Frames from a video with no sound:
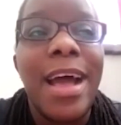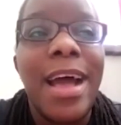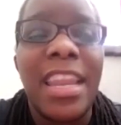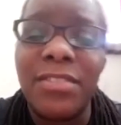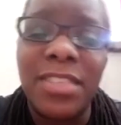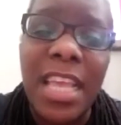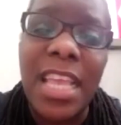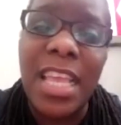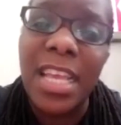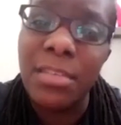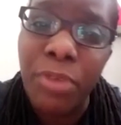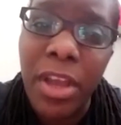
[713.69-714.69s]
And I've seen
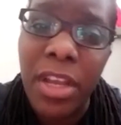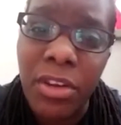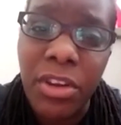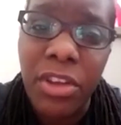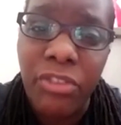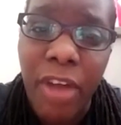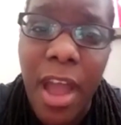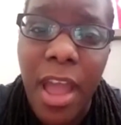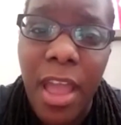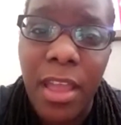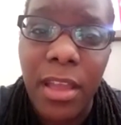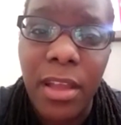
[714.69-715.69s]
kids break down and
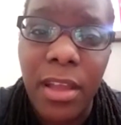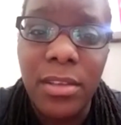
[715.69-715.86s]
cry